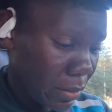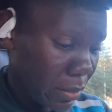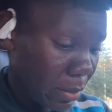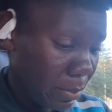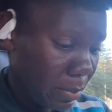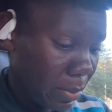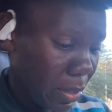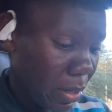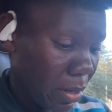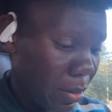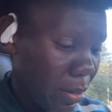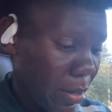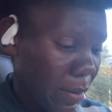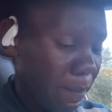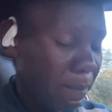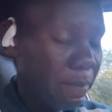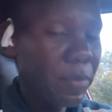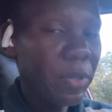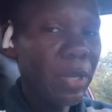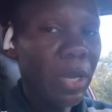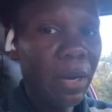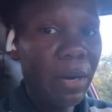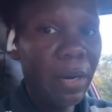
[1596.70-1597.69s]
coming. Okay,
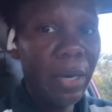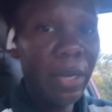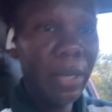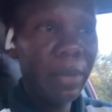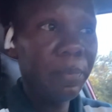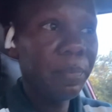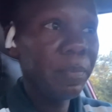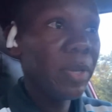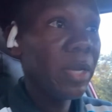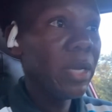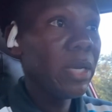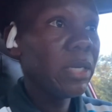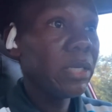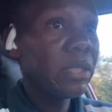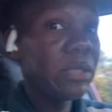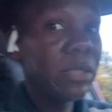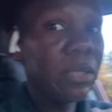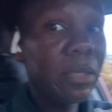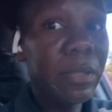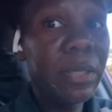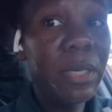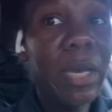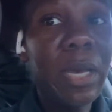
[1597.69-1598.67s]
all right.
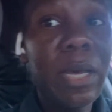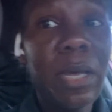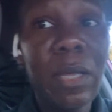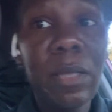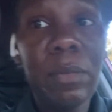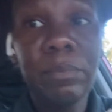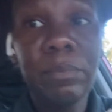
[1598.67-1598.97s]
So yeah,